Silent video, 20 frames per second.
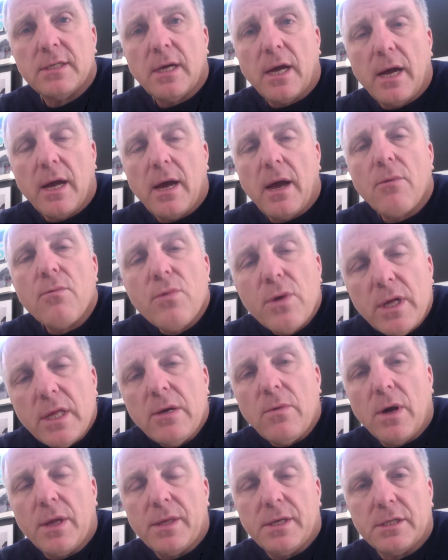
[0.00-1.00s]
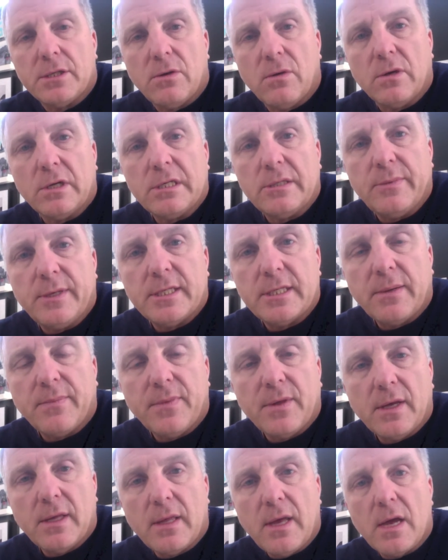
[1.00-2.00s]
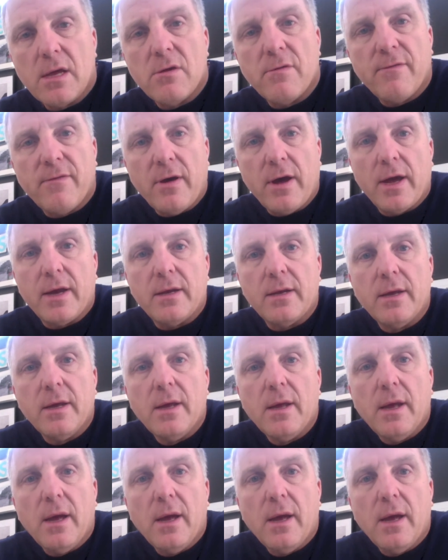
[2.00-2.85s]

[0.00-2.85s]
I really want this course to be something that you find